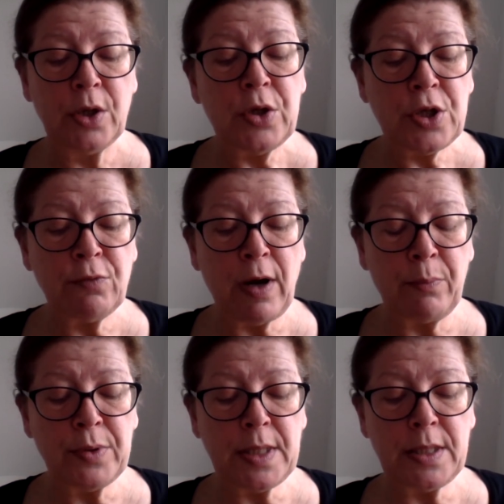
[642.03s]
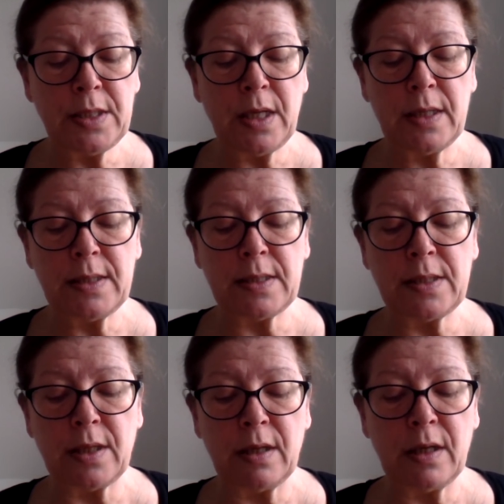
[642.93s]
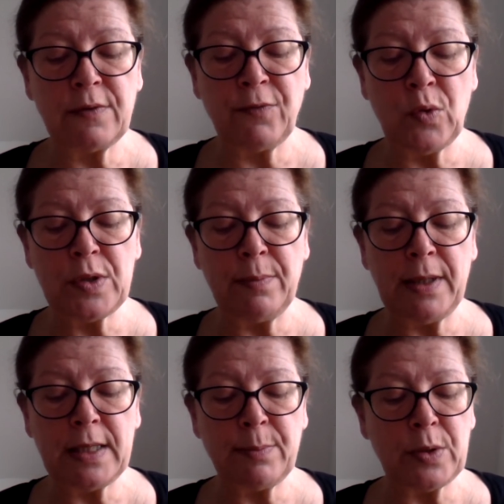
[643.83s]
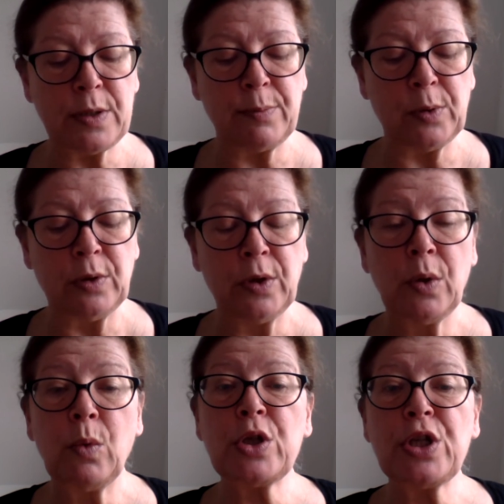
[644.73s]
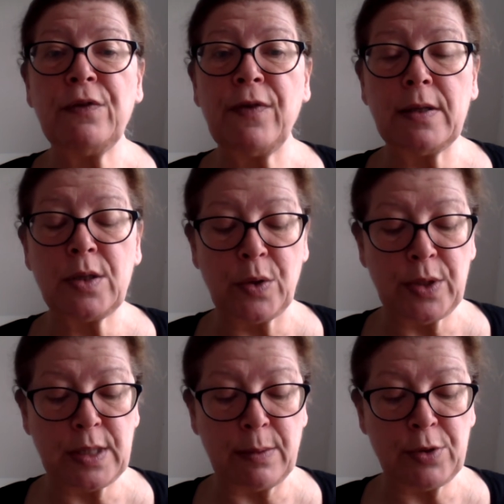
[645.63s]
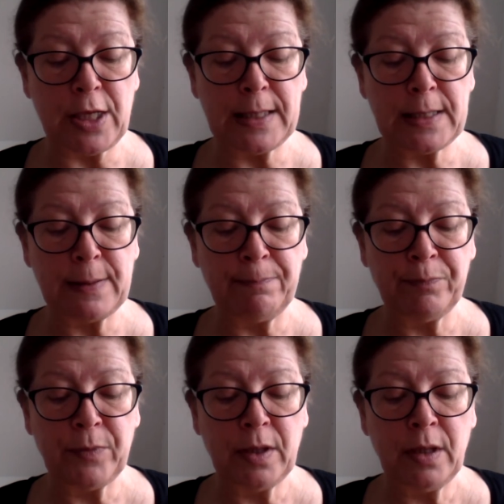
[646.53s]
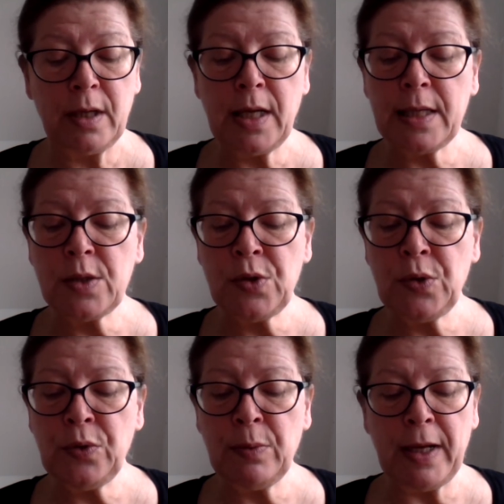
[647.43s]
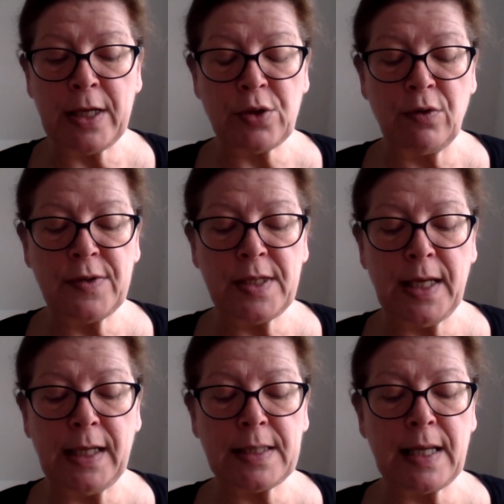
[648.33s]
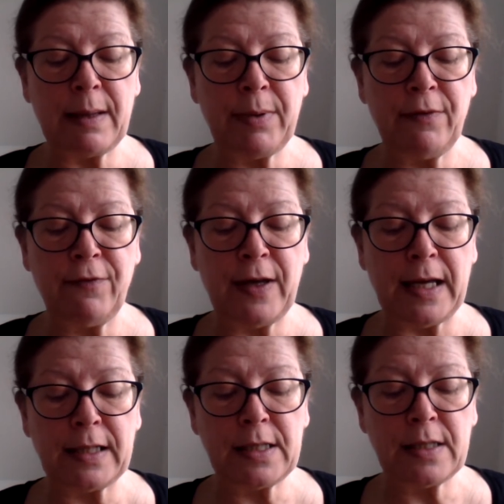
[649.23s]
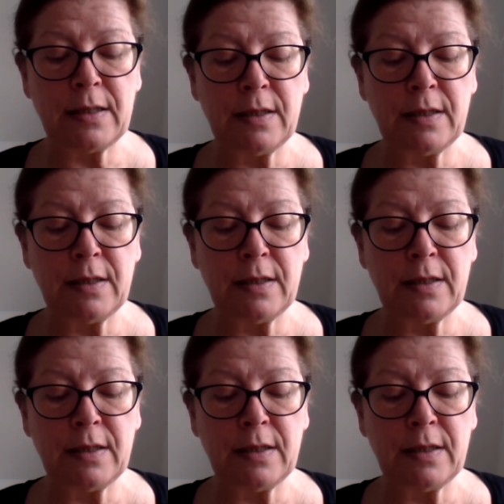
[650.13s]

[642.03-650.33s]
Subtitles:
She represented to her sister as forcibly as possible what she felt on the subject, and had soon the pleasure of seeing its happy effect.